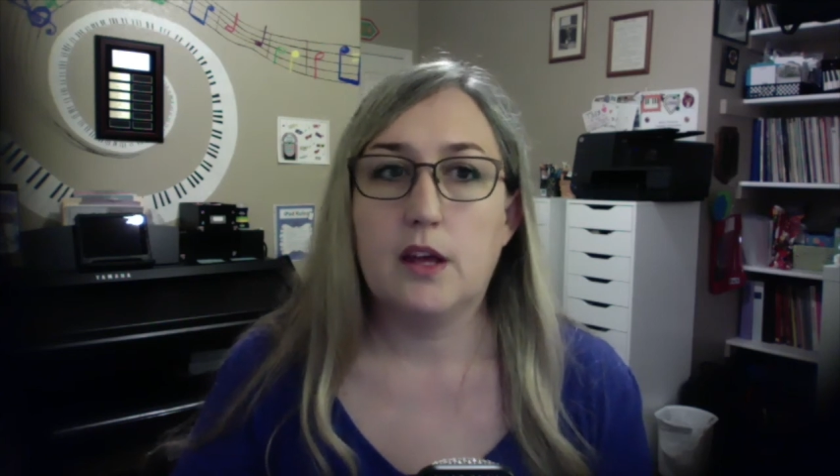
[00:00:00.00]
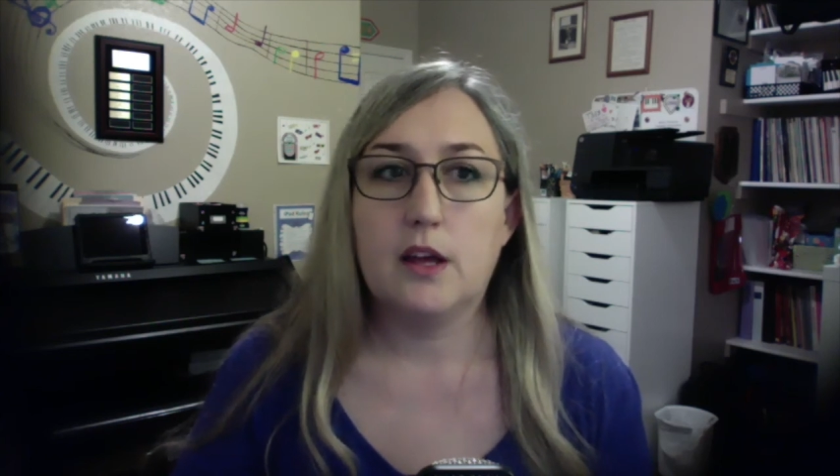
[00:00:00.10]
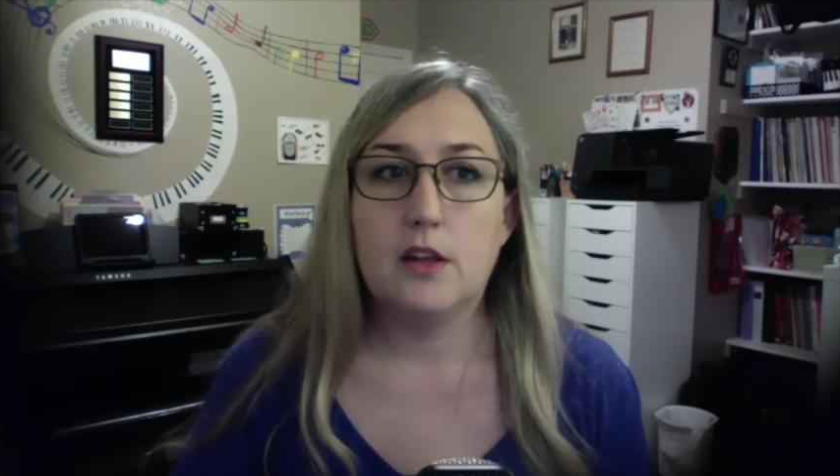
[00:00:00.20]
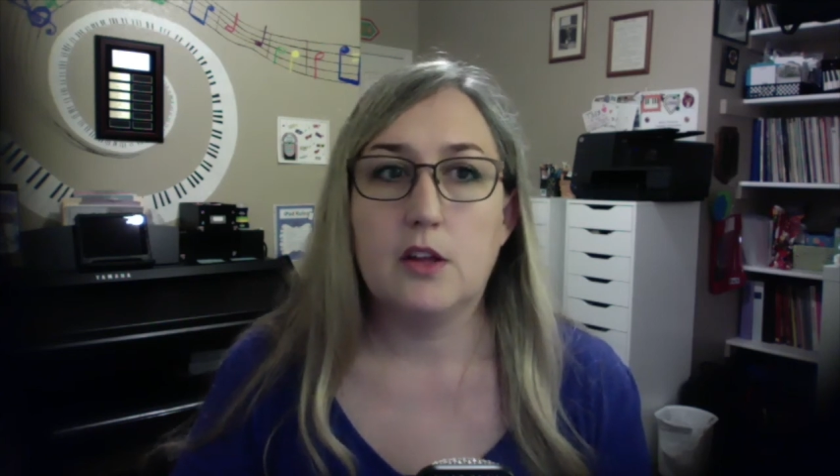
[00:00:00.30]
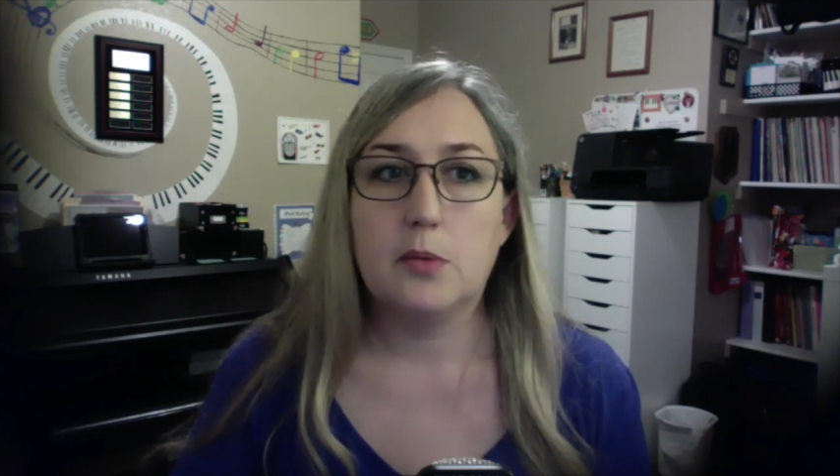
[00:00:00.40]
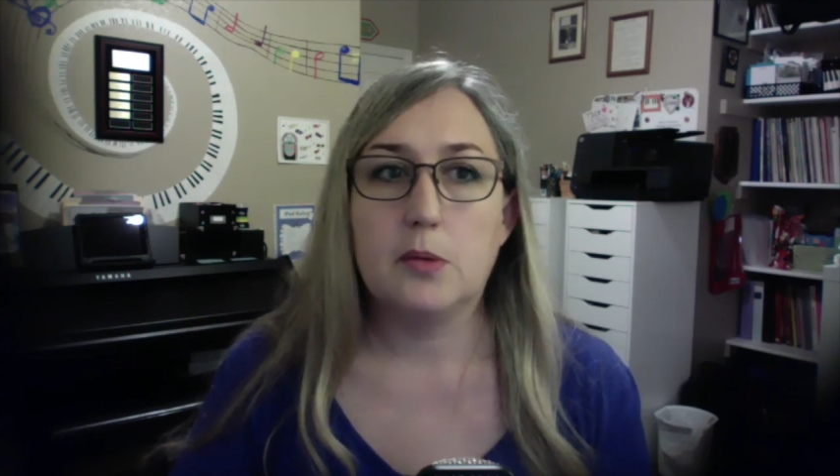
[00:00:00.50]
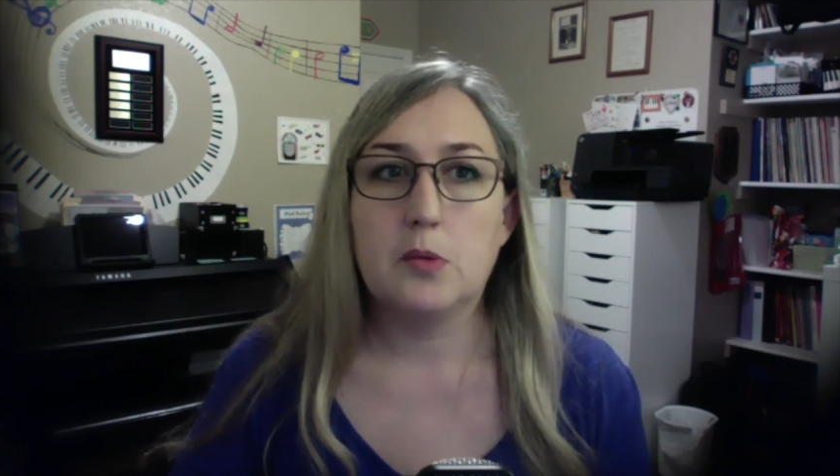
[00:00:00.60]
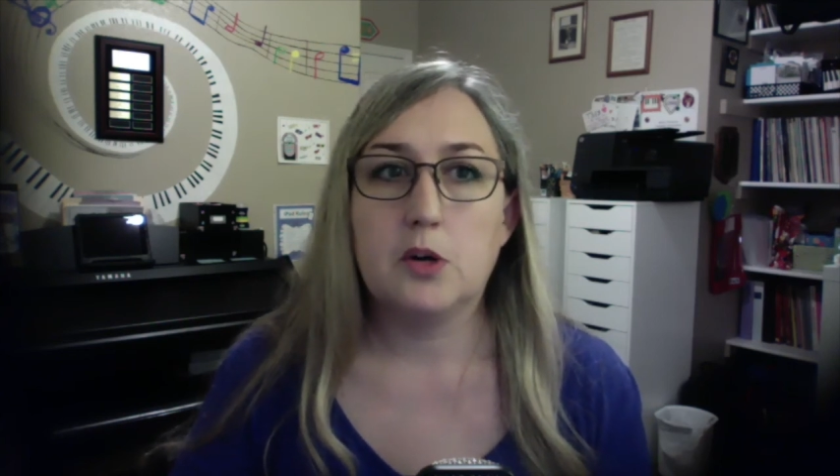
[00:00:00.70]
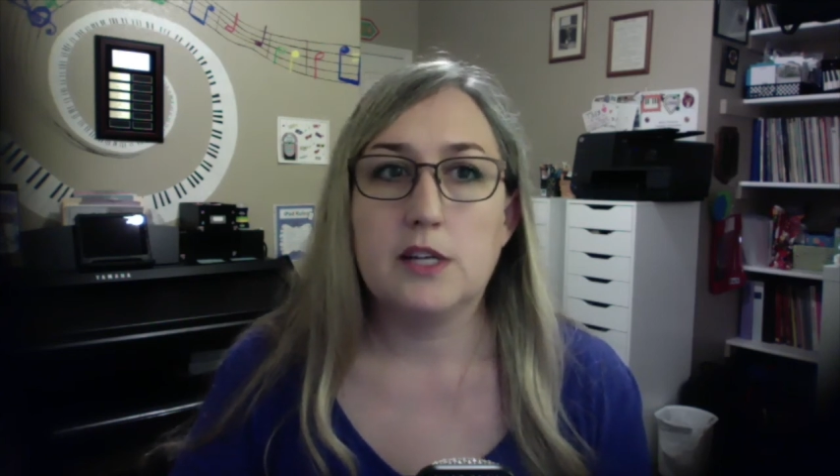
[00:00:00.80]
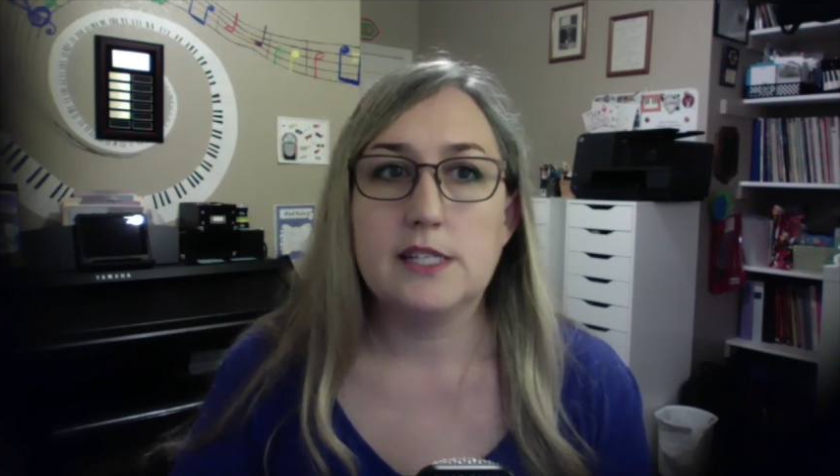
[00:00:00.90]
a little bit
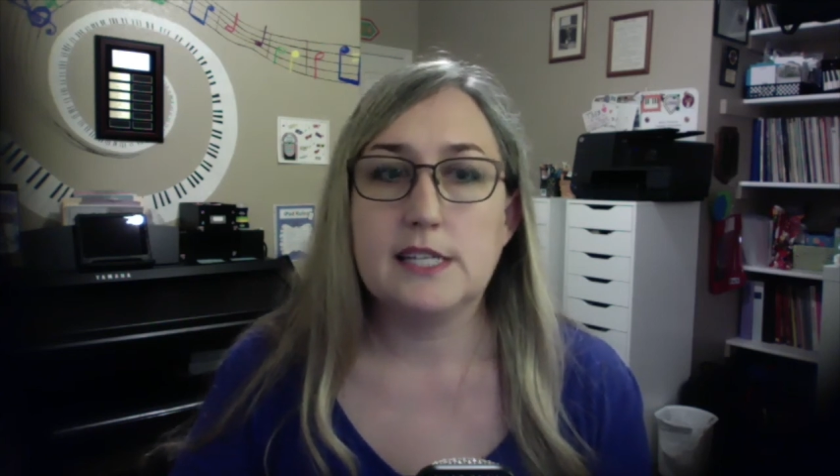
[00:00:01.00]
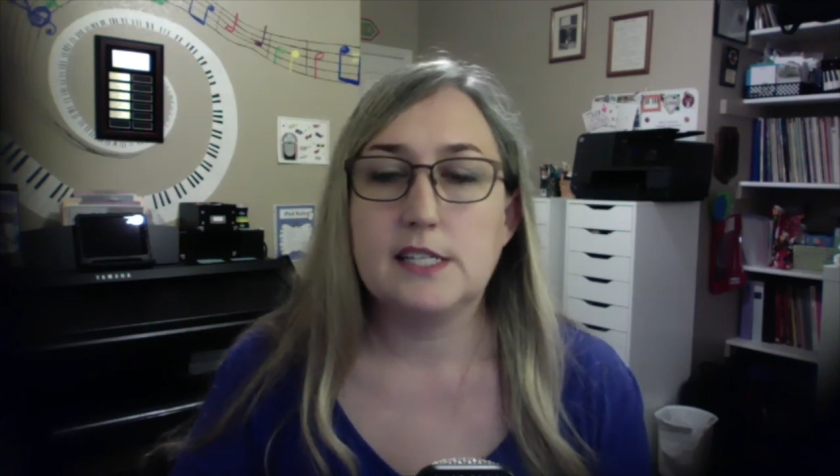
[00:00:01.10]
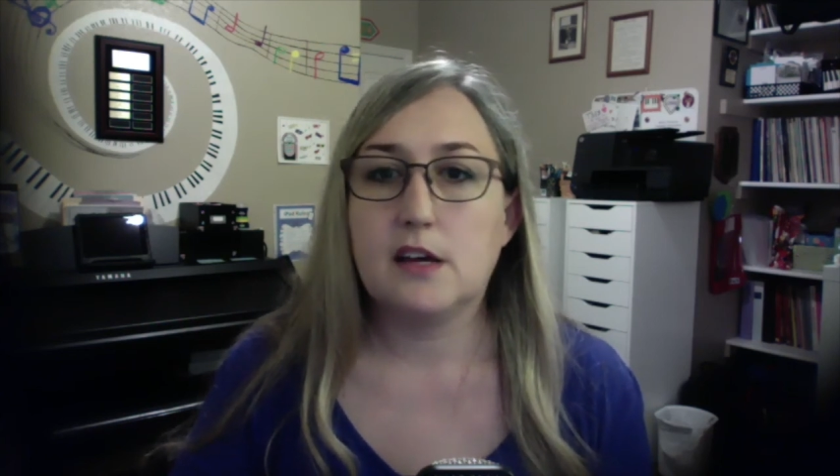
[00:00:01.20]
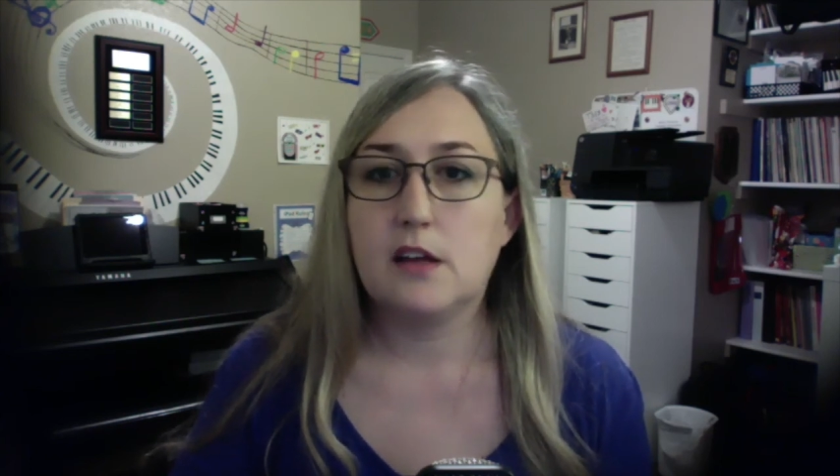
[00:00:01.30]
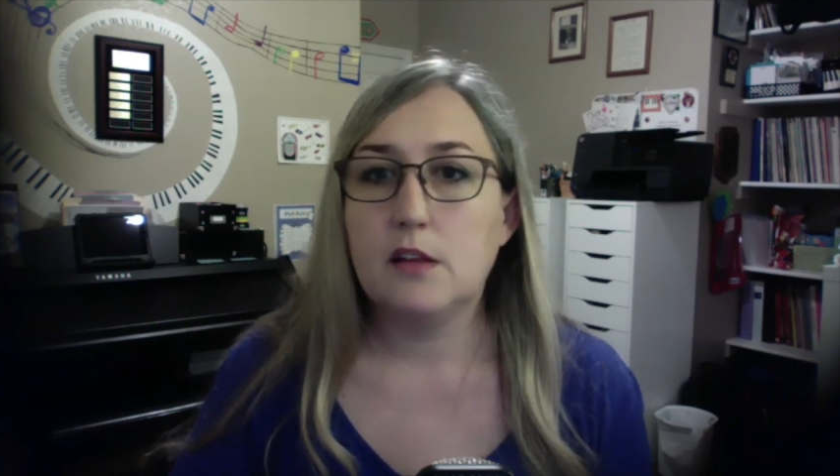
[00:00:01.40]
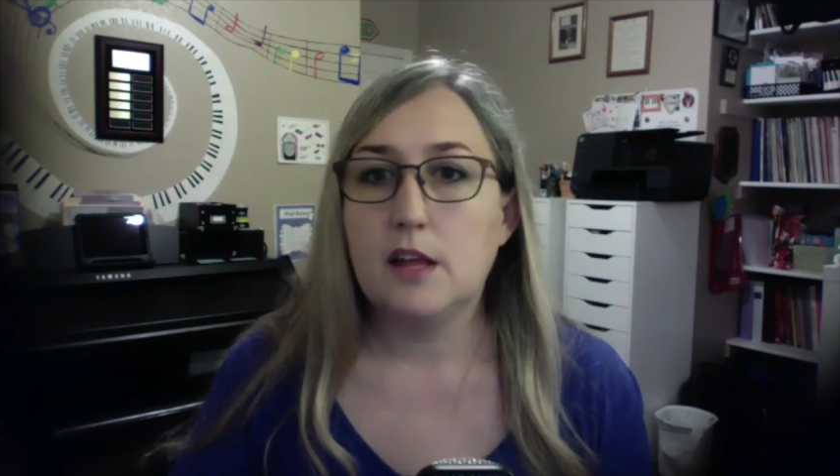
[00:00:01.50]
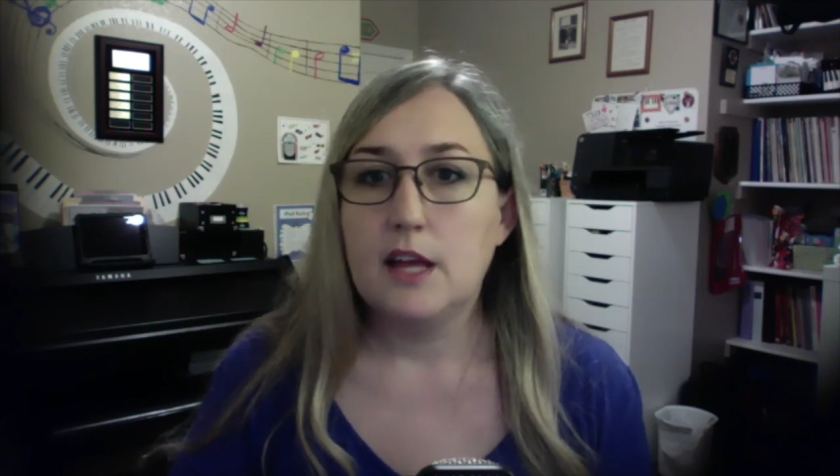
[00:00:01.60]
more in detail.